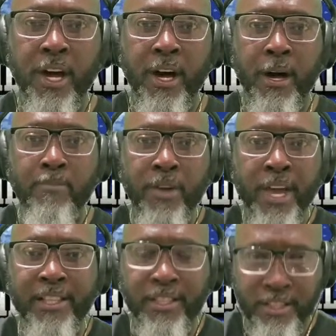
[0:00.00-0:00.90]
Um,
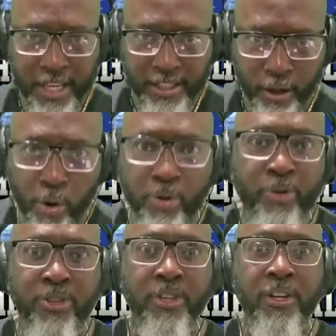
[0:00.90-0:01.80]
it's it's
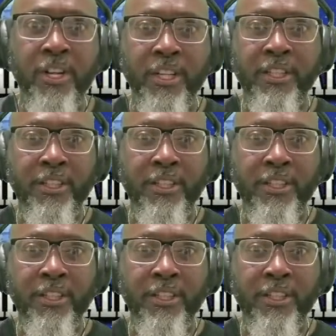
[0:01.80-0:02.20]
older to